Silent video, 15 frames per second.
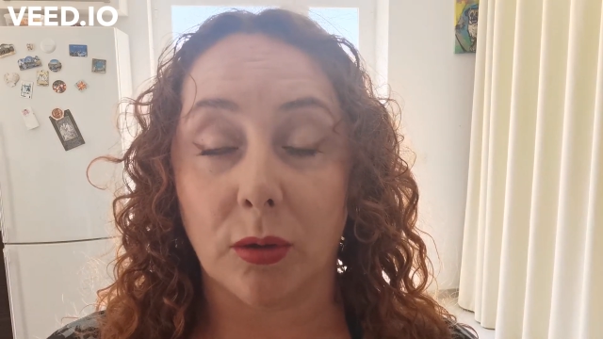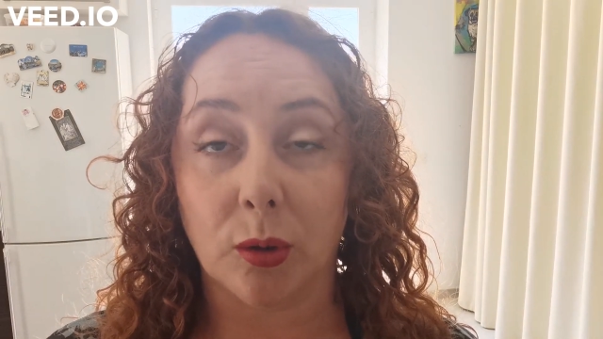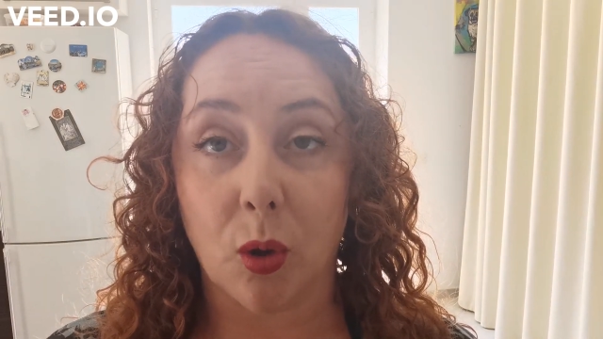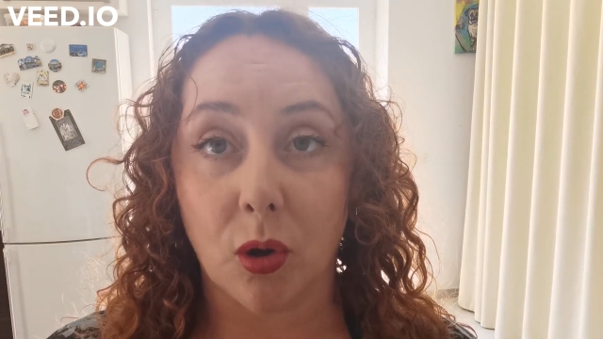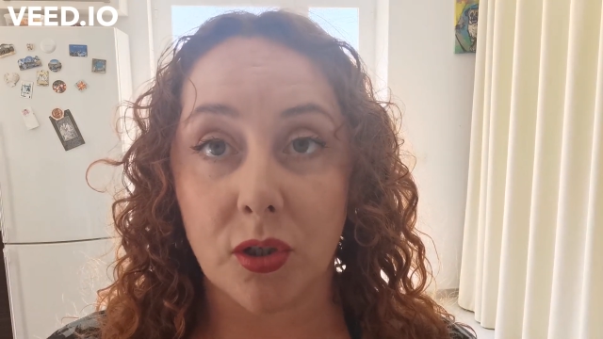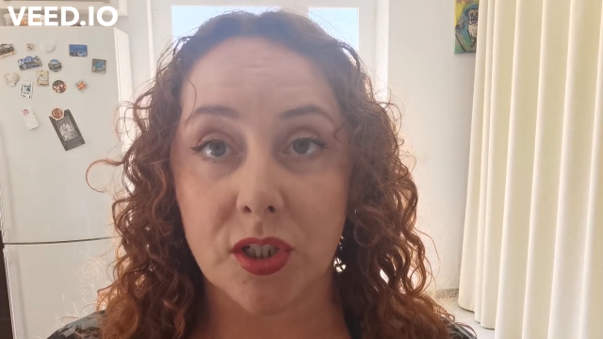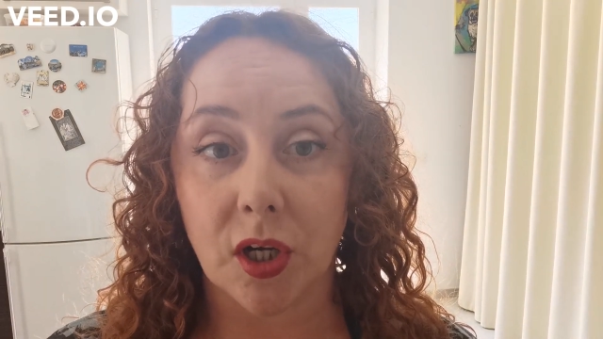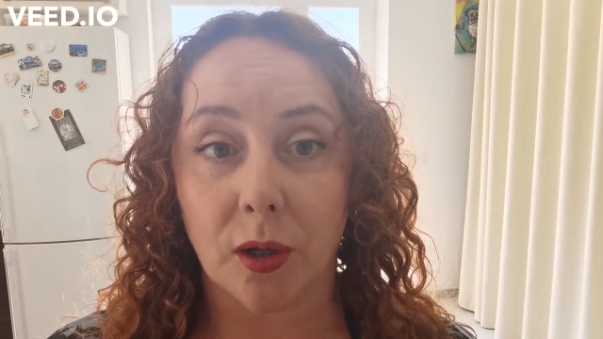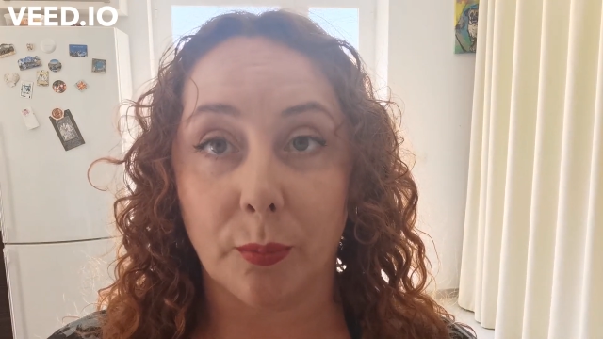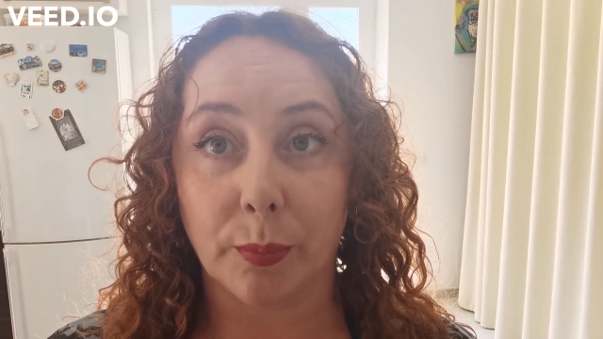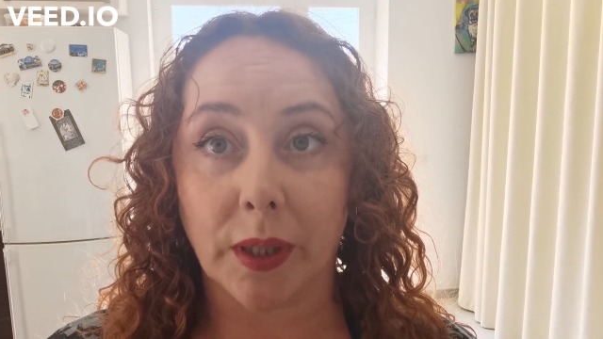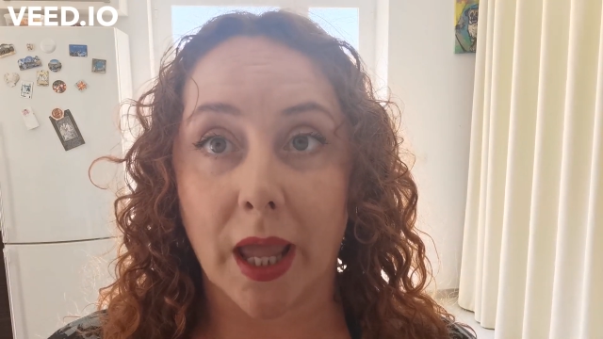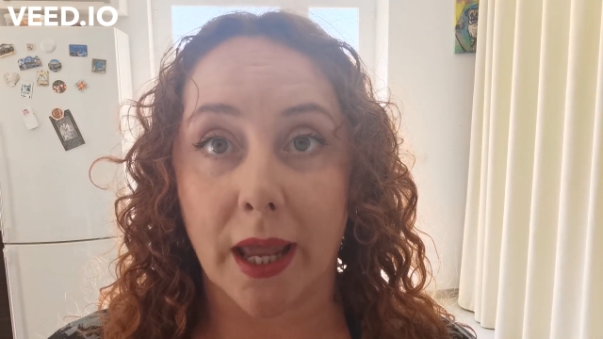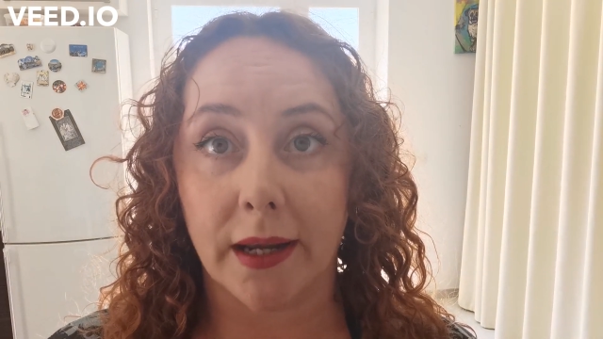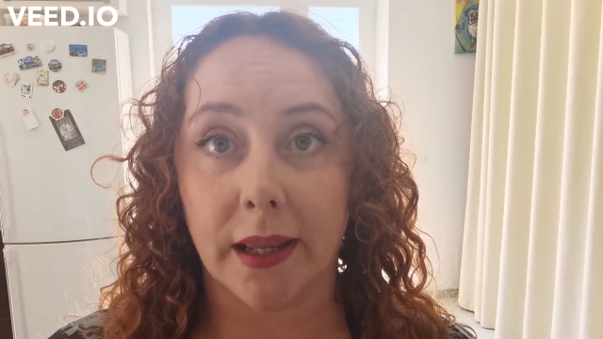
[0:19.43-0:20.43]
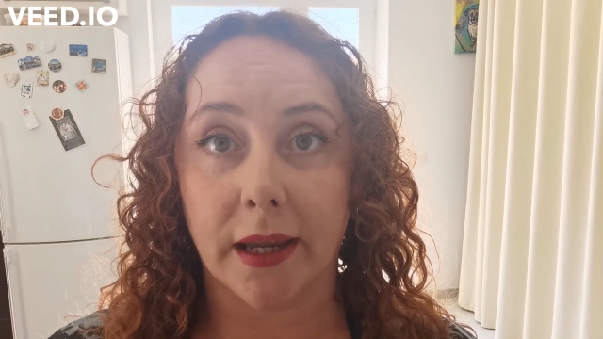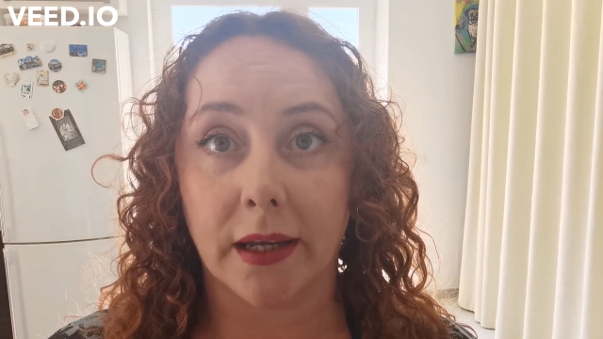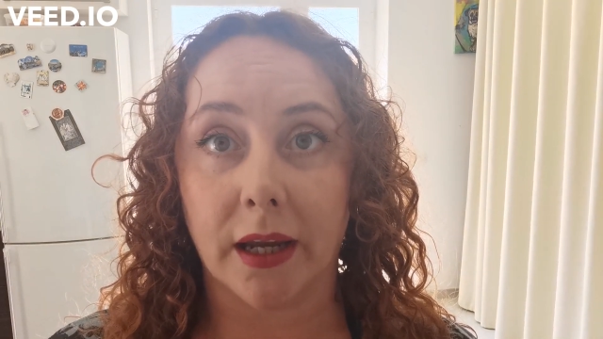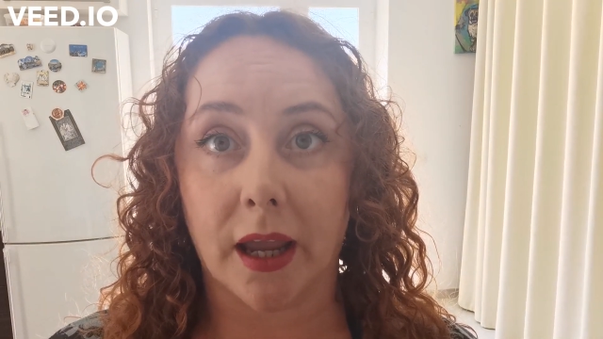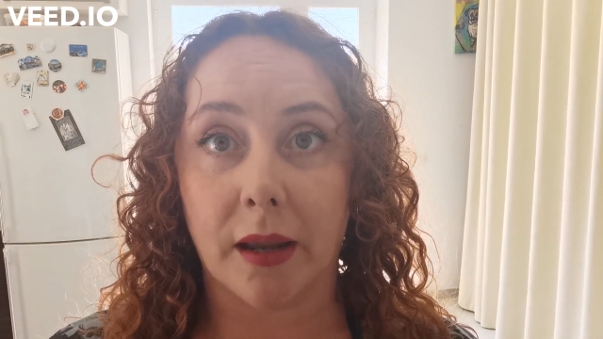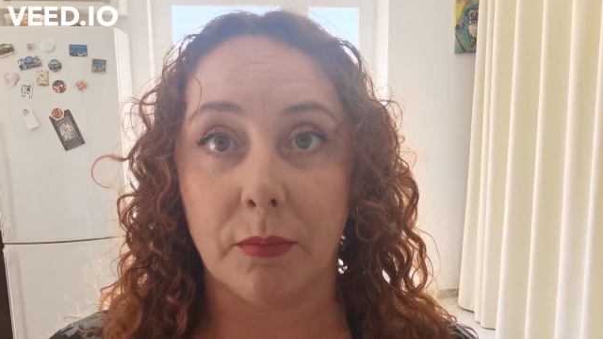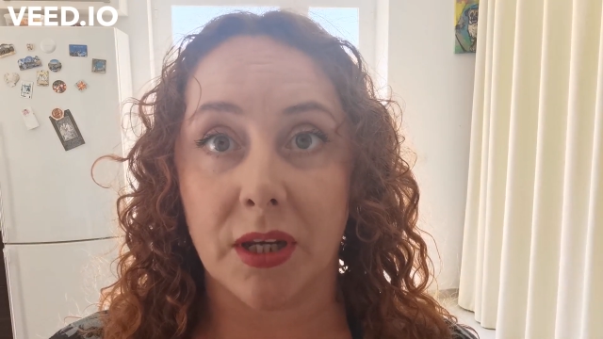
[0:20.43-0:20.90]
long-term
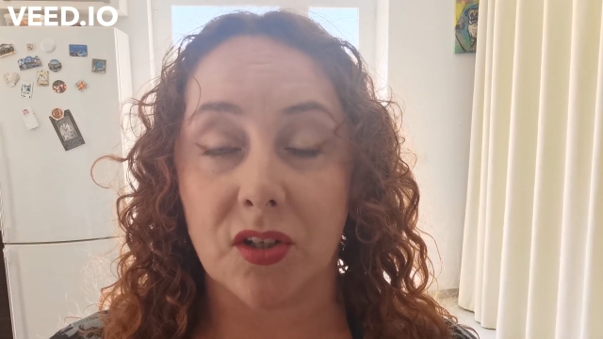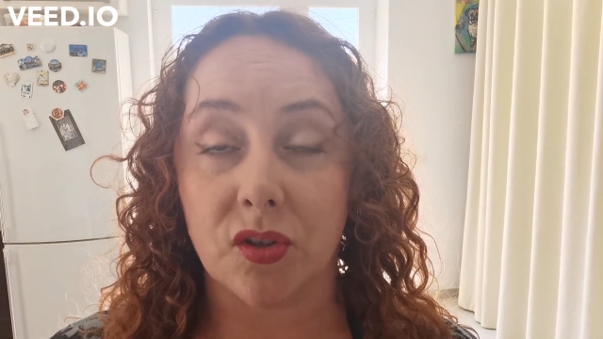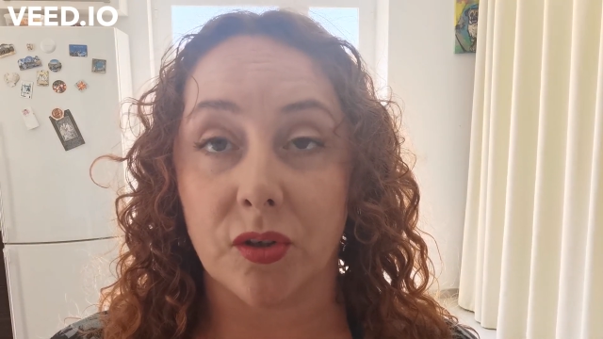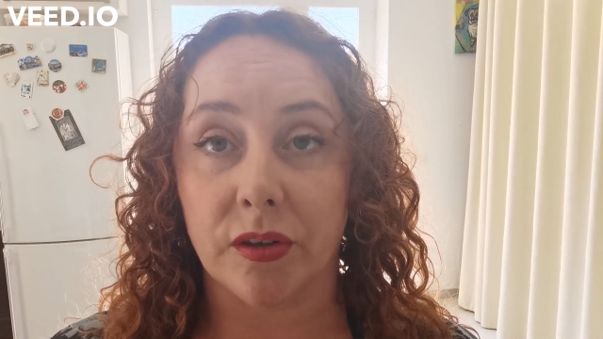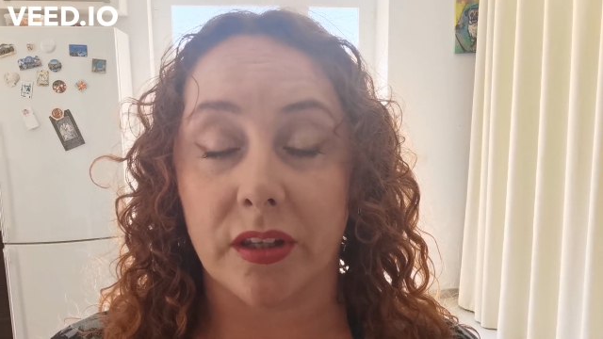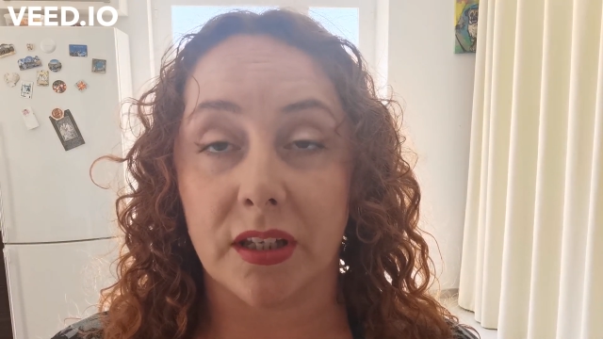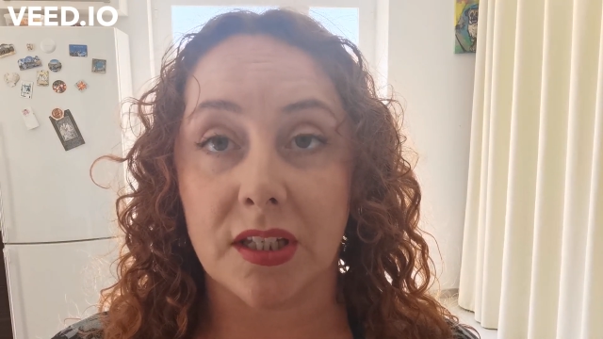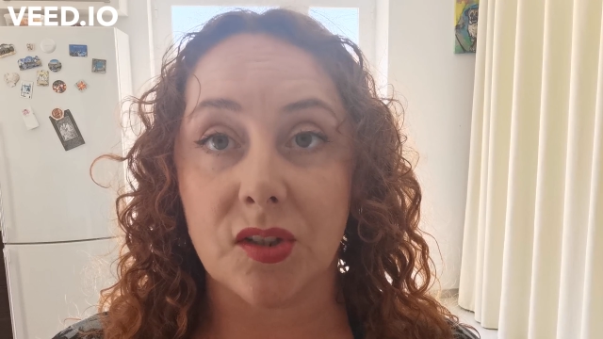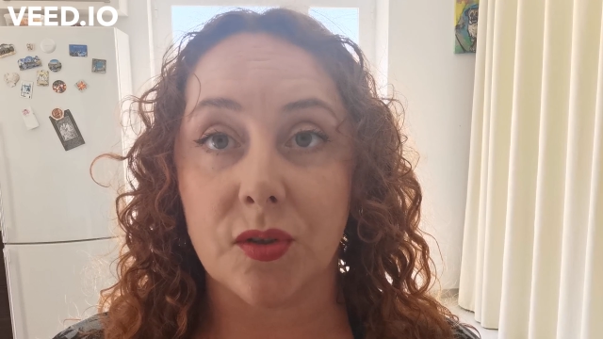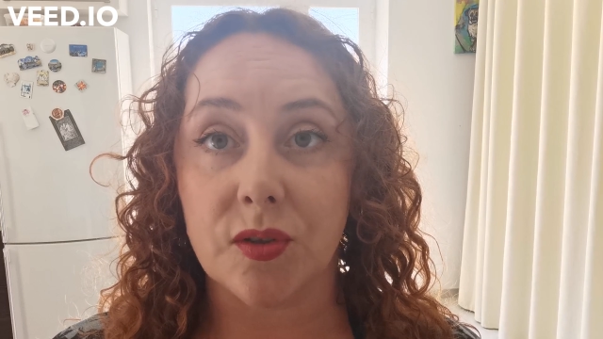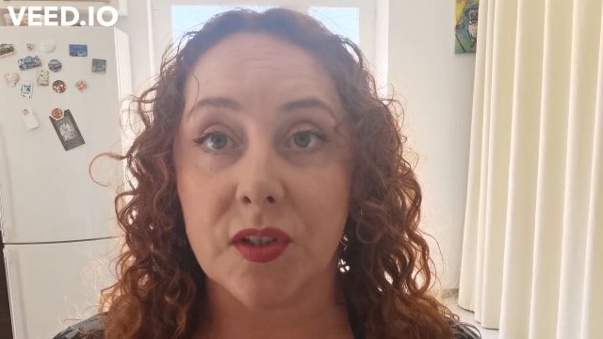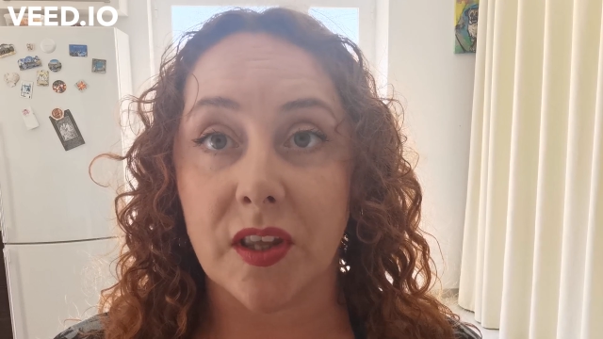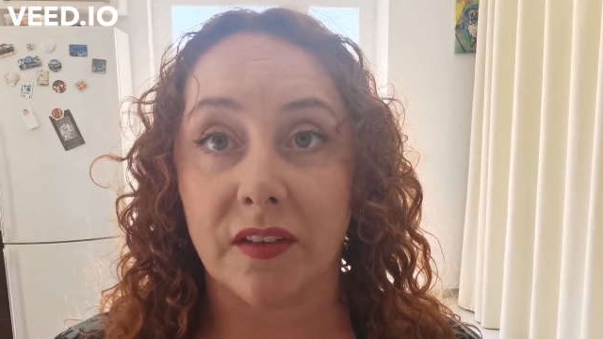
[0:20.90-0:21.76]
planning and make sure that issues